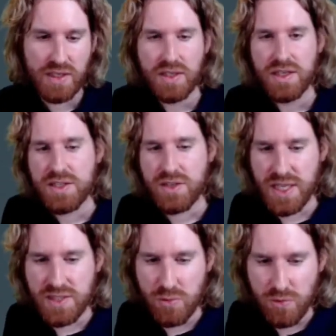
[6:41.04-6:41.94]
So
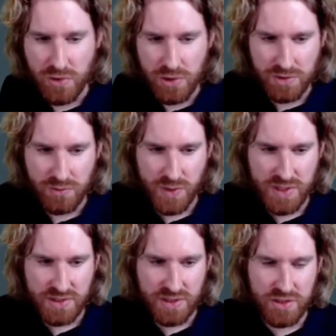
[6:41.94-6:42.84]
let's move on with
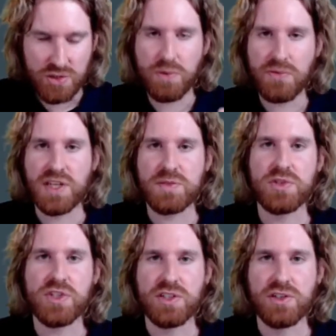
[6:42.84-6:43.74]
supervised
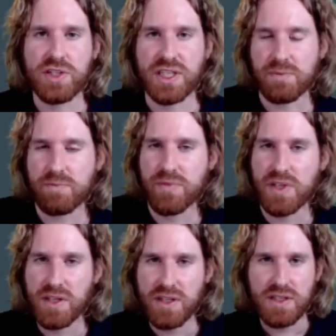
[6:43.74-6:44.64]
machine learning.
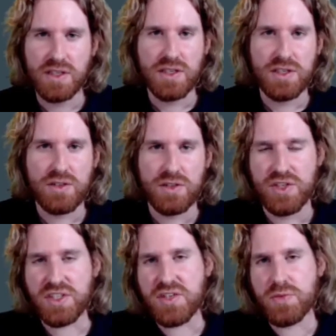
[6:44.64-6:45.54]

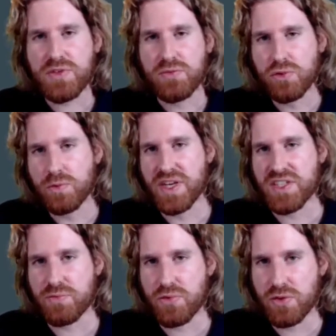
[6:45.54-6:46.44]
Just as with the rule-based
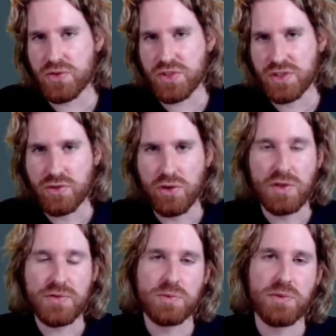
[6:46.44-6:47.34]
approach, the goal of
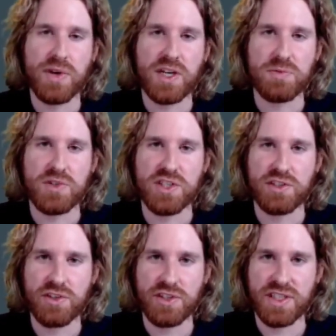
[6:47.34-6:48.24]
supervised machine
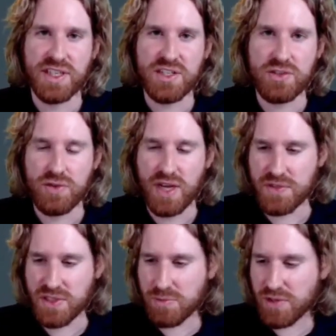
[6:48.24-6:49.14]
learning is to have
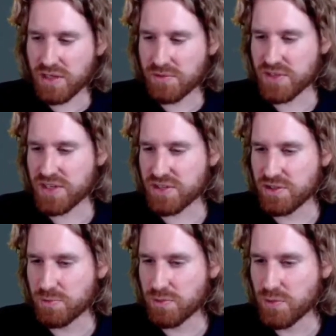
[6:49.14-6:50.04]
some kind of
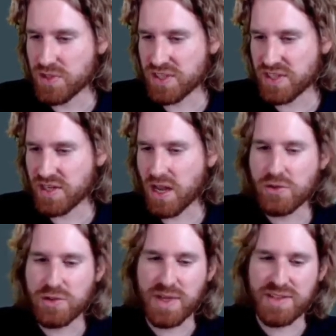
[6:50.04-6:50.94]
system which can then
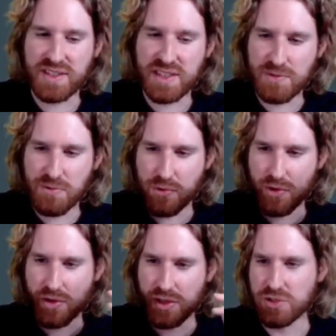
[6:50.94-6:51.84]
automatically,
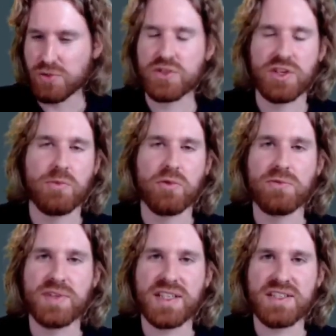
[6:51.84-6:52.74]
for a huge number of
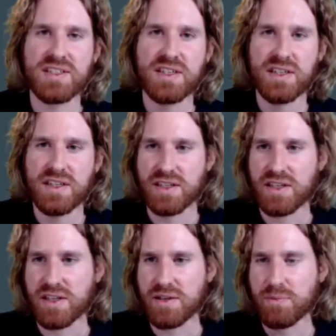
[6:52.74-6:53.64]
texts,
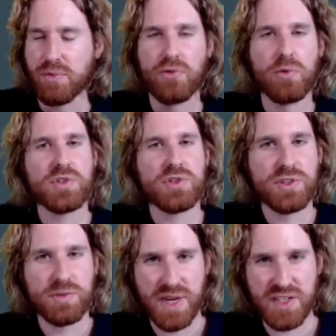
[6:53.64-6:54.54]
perform a
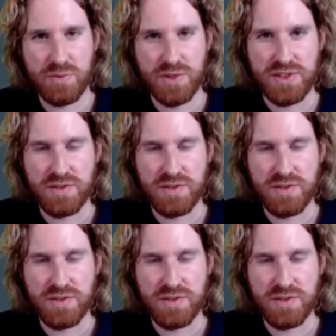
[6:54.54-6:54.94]
certain measurement.